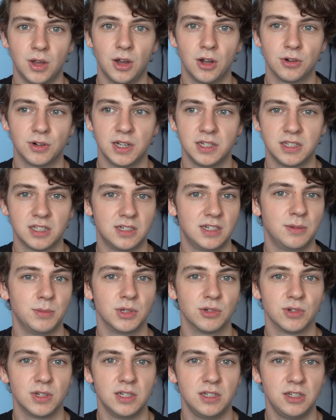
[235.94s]
alright dynamic
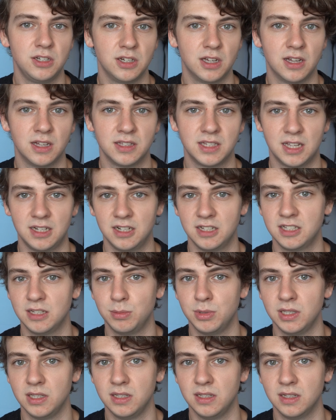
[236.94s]
range at
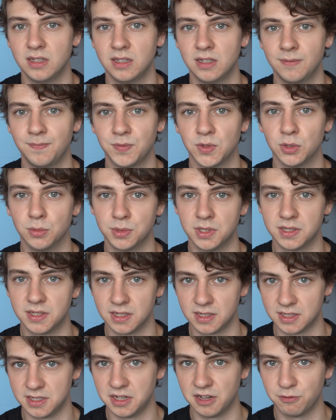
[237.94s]
1080p up to 60